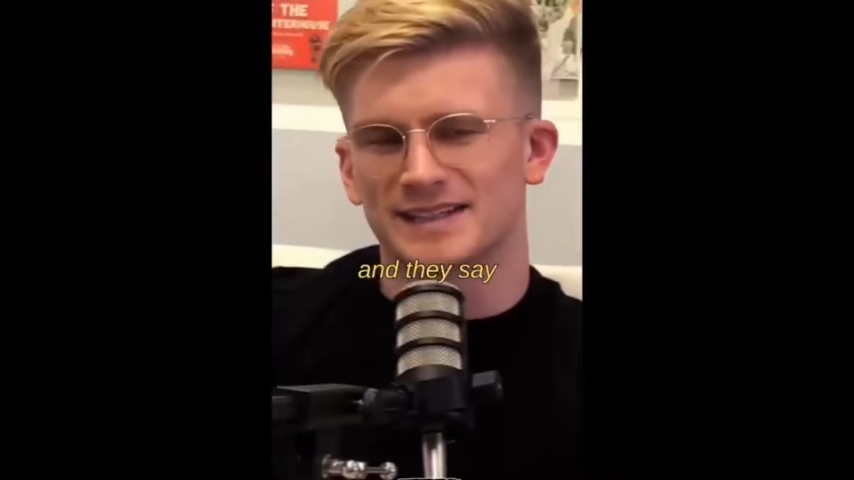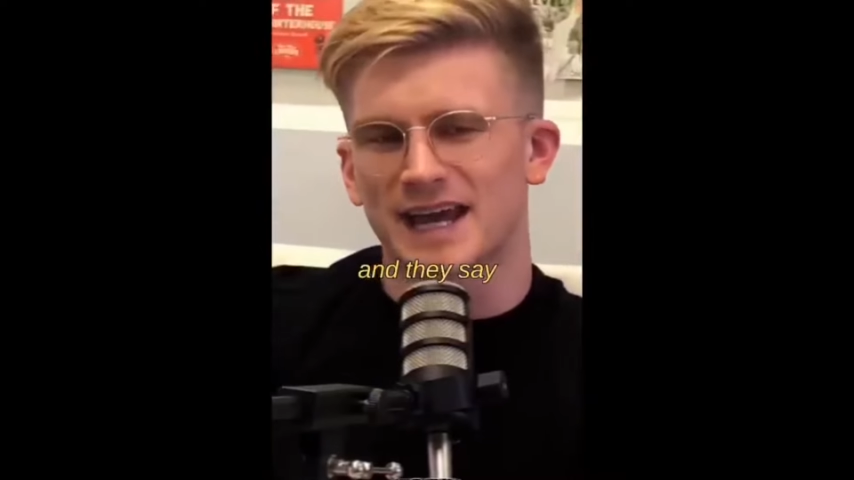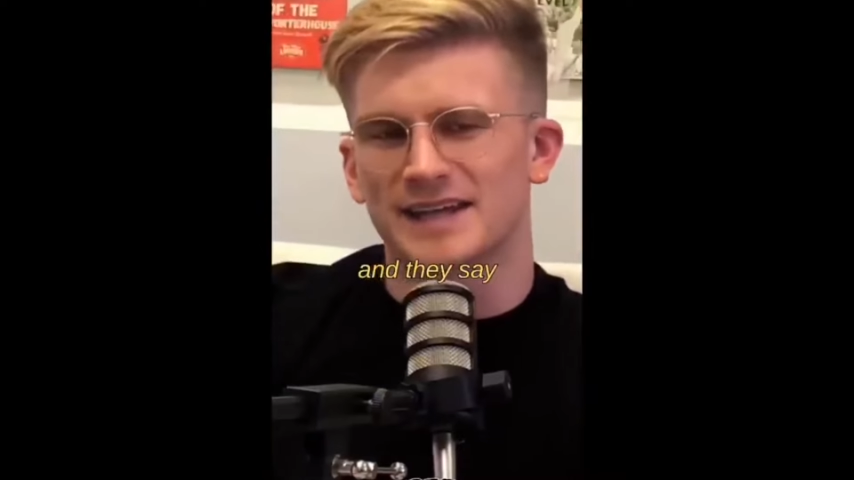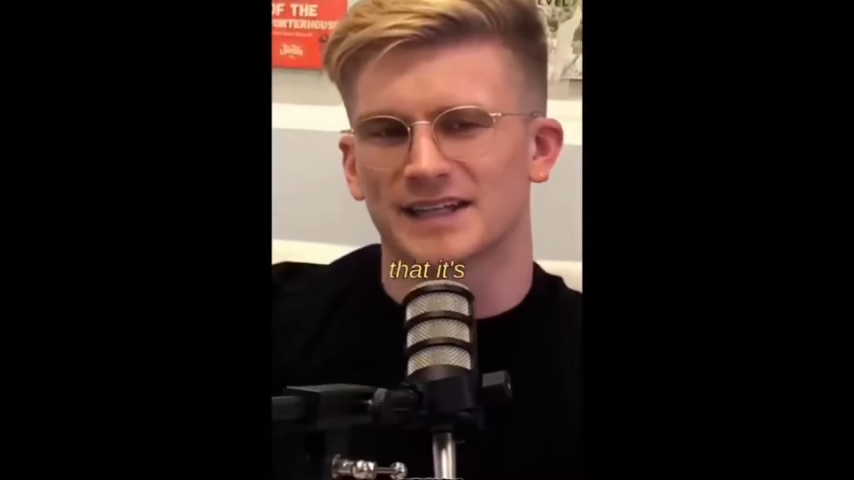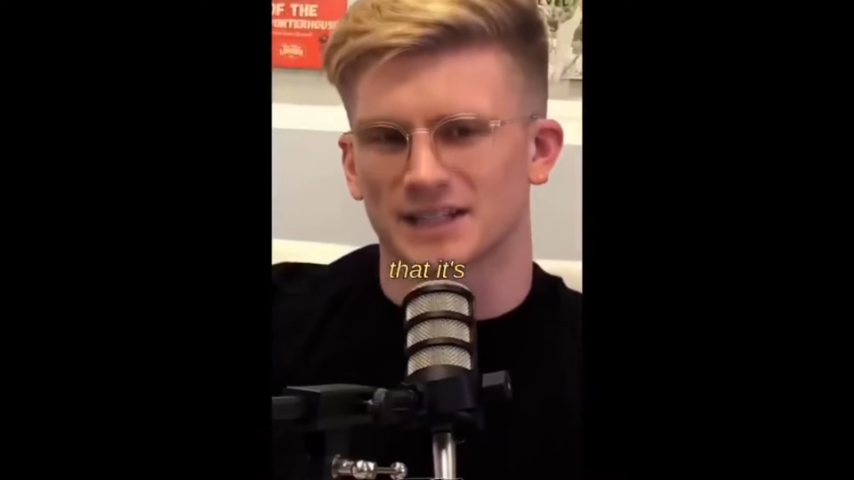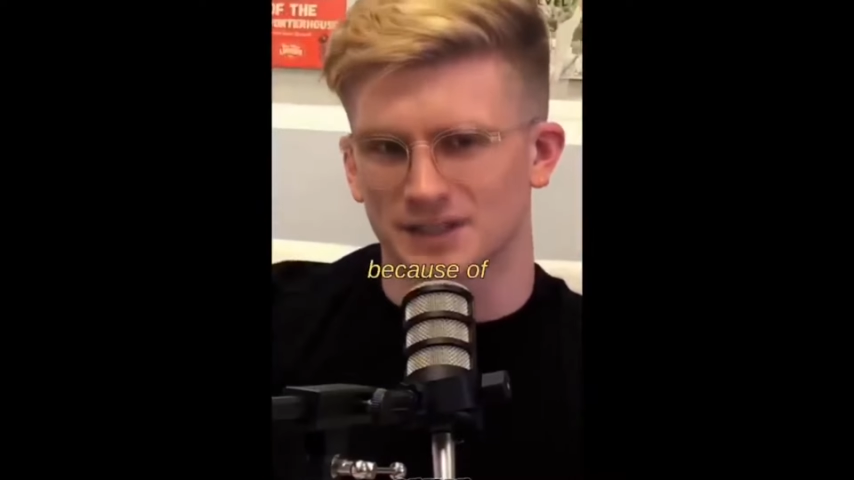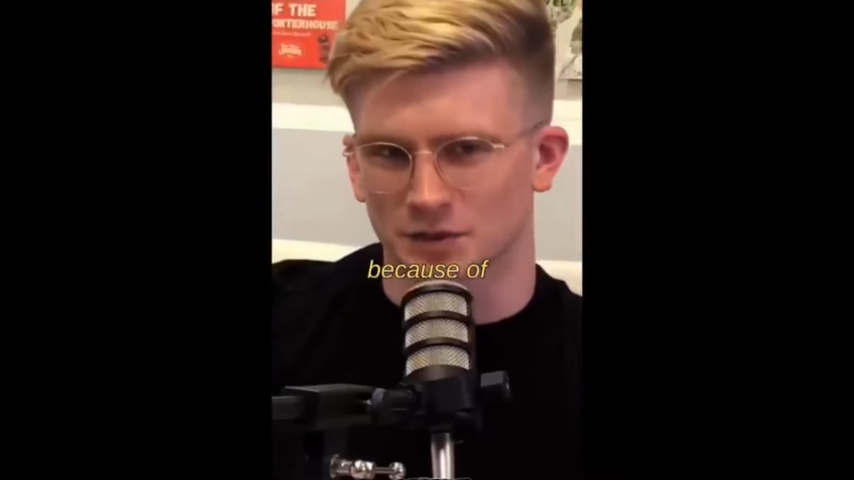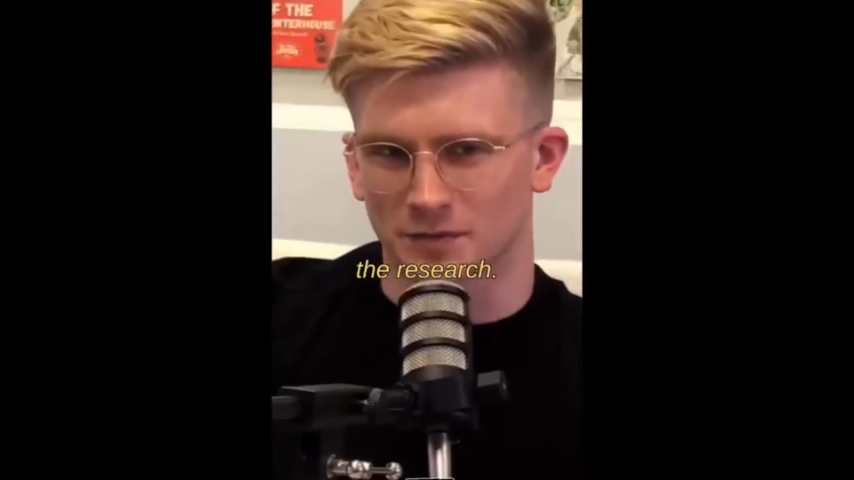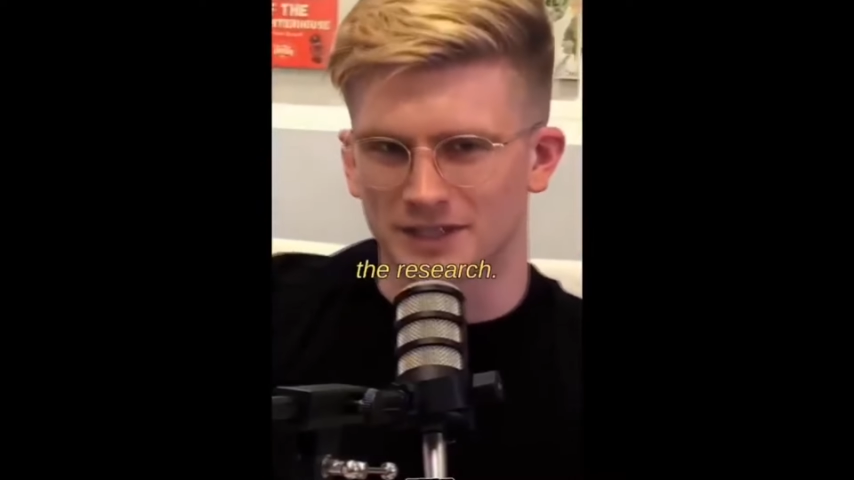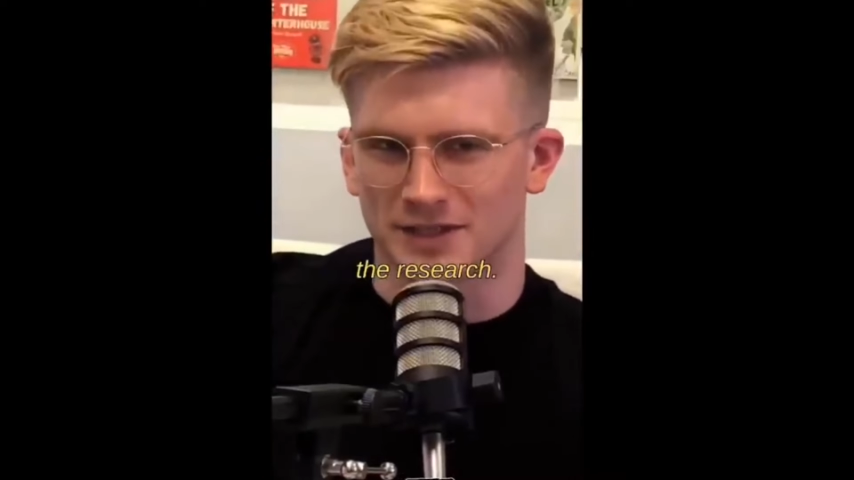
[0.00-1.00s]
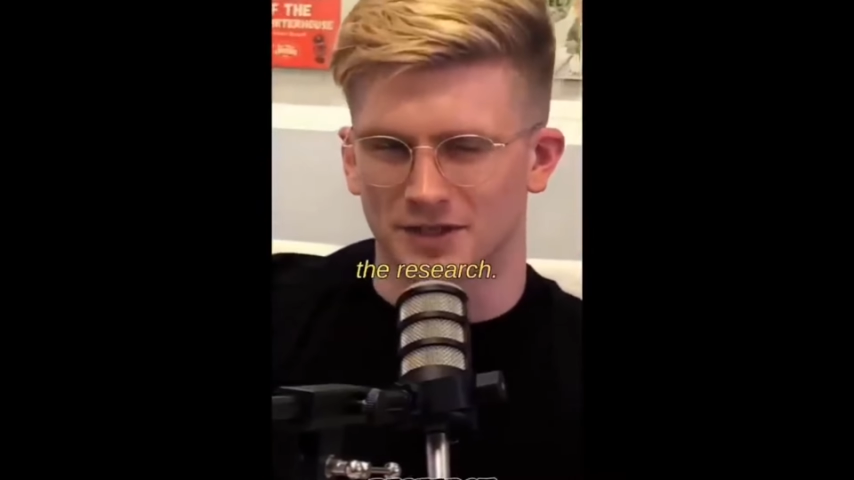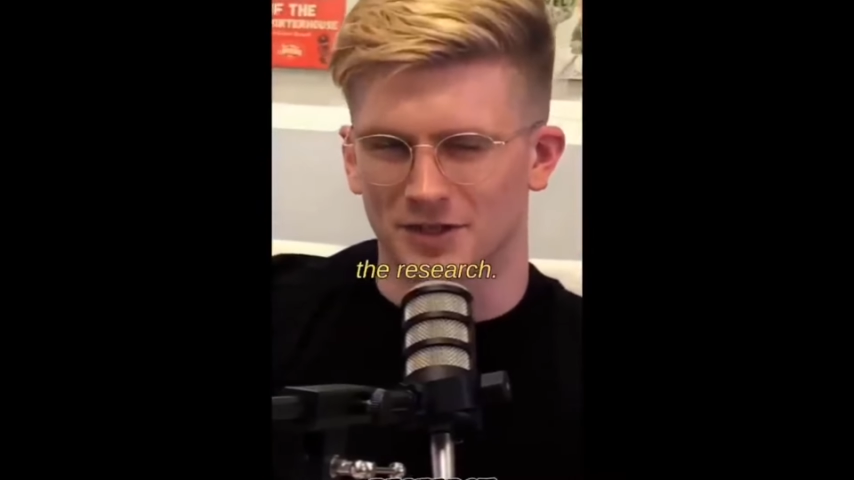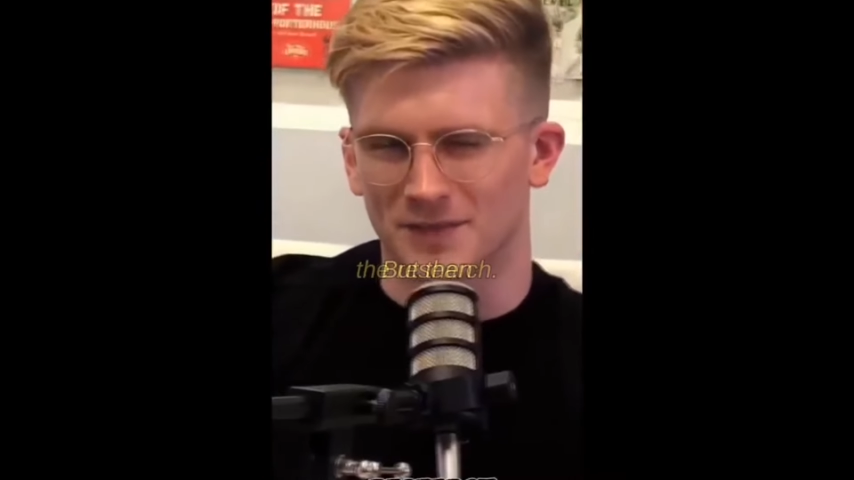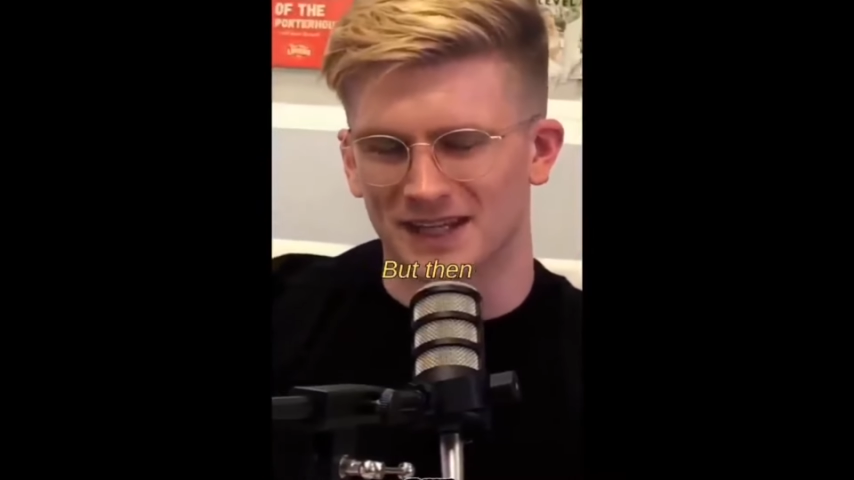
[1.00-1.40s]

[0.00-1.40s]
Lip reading: say that it's because of the research,